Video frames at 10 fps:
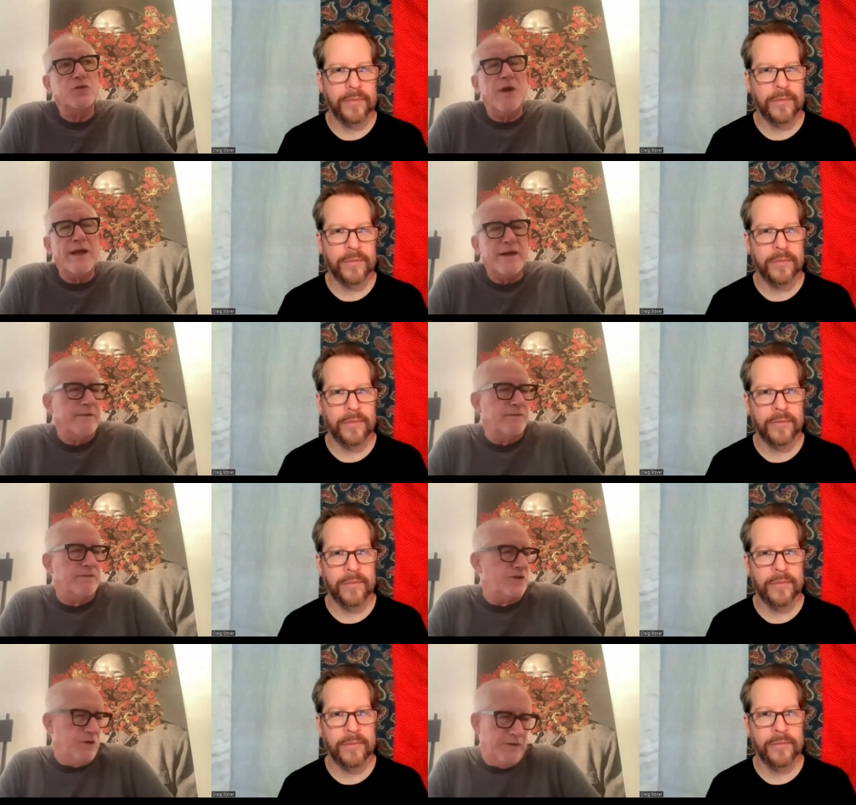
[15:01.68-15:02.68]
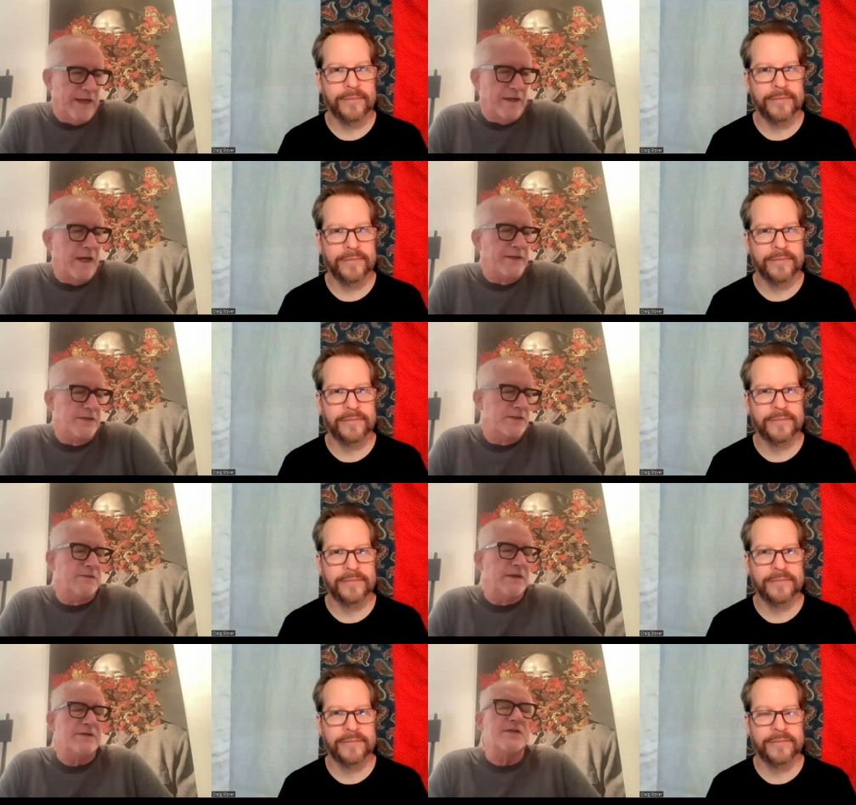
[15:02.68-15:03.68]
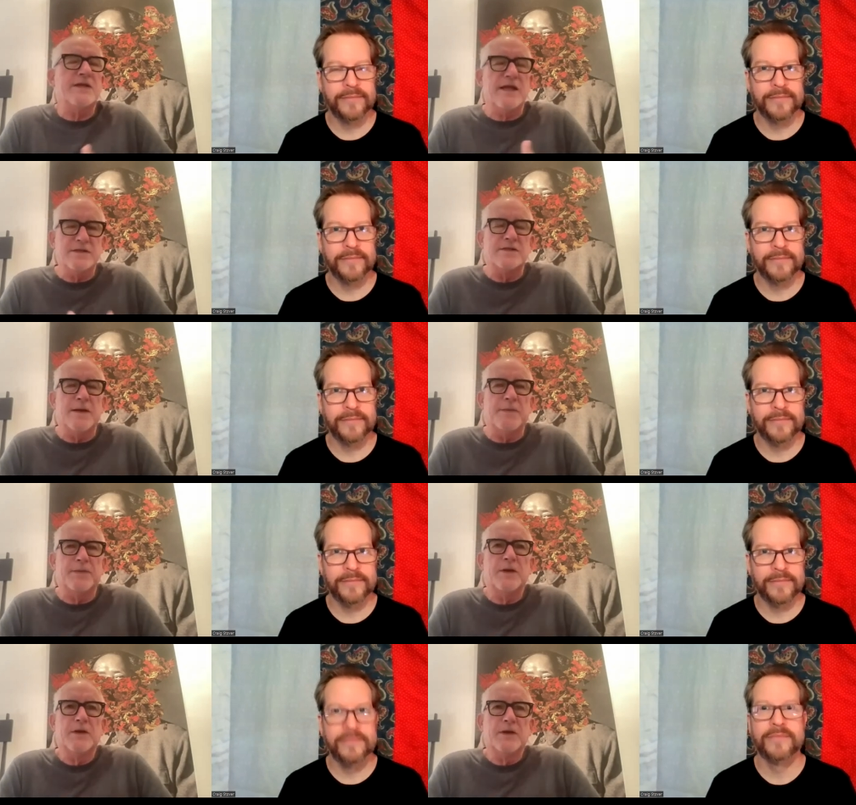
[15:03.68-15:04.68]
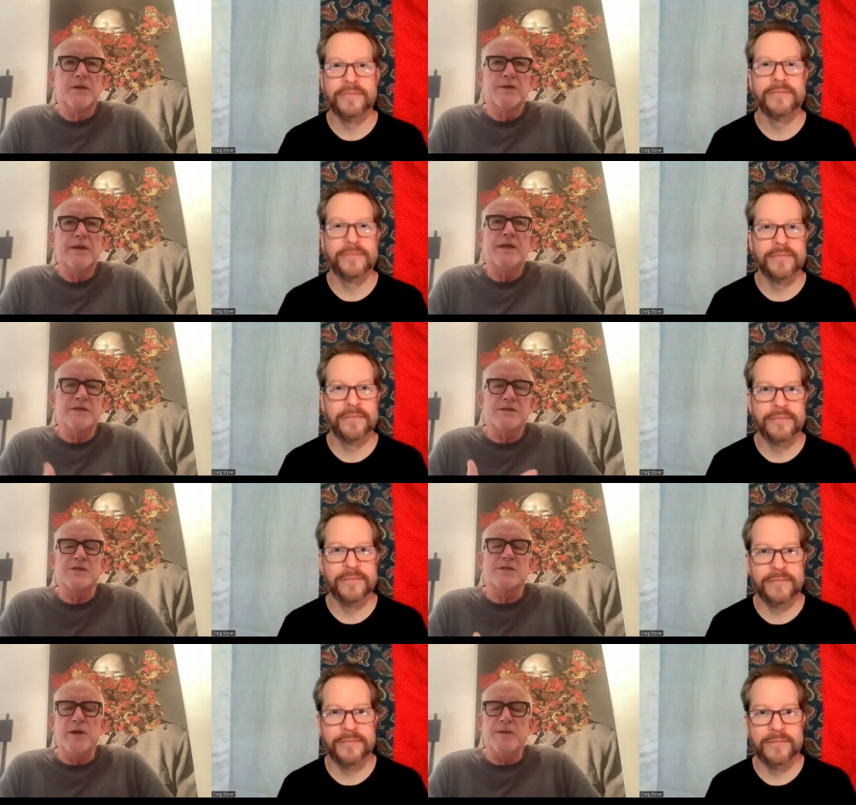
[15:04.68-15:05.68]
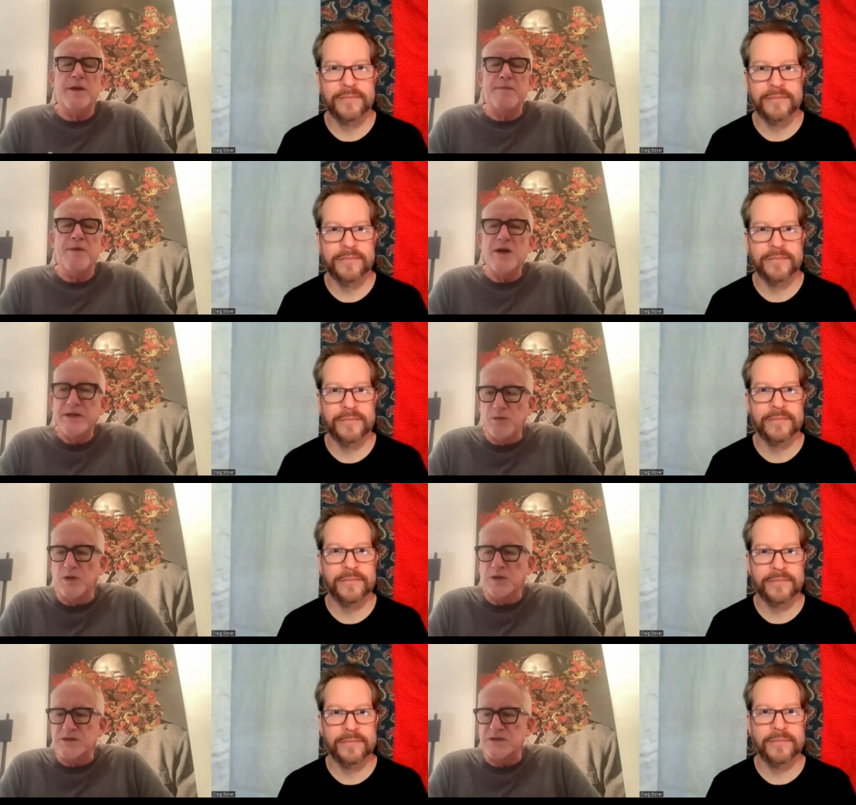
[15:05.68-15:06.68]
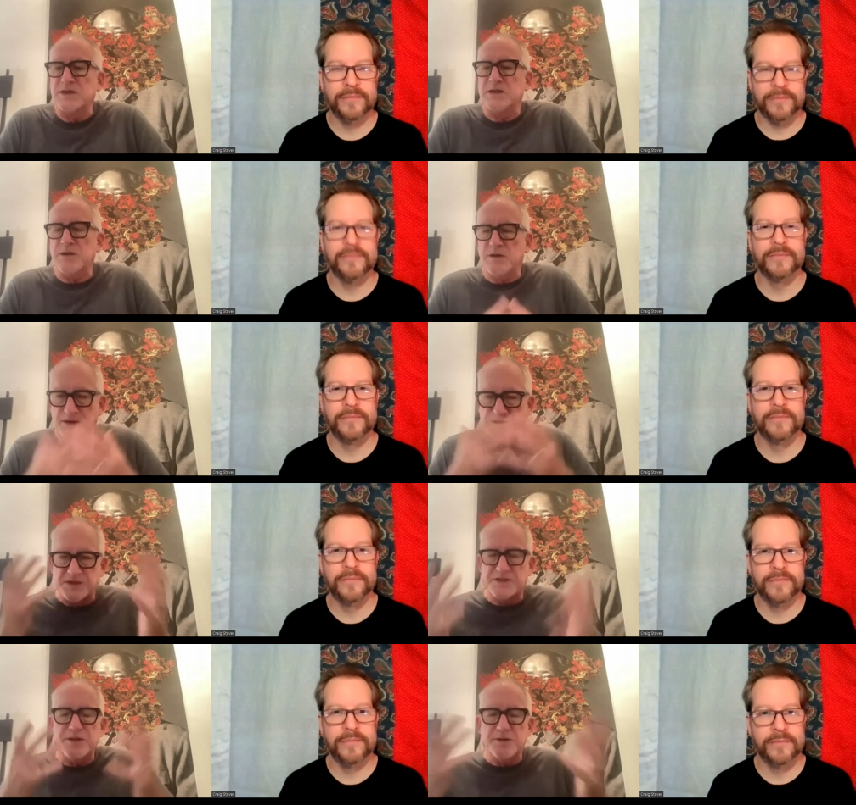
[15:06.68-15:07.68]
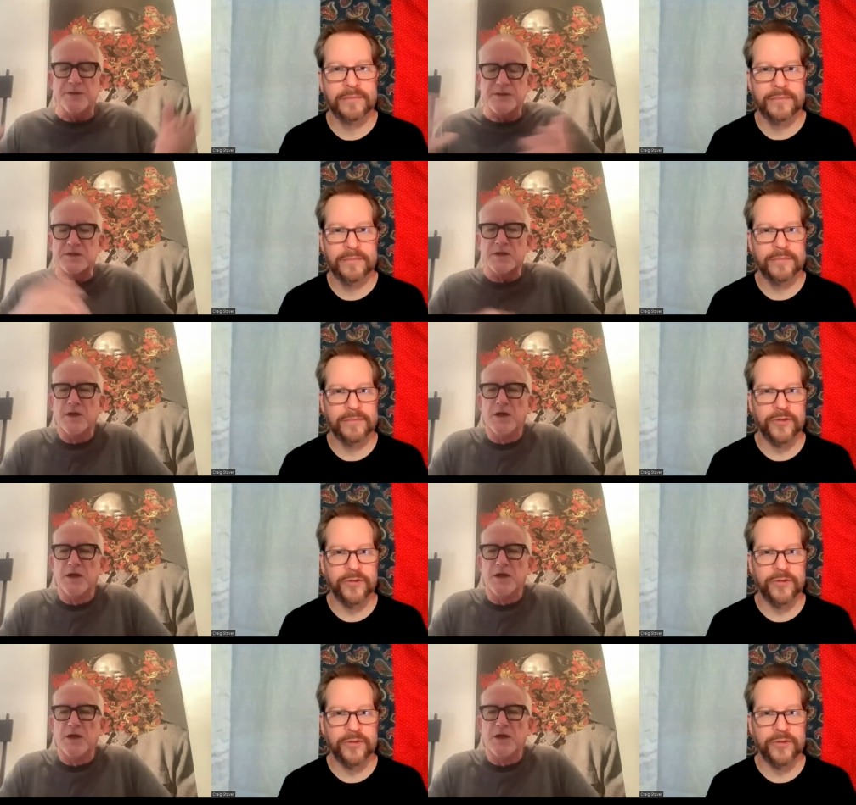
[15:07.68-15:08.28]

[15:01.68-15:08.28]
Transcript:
Speaker 1: try to do that. I just it just ends up that is just the way my mind works is it's always a series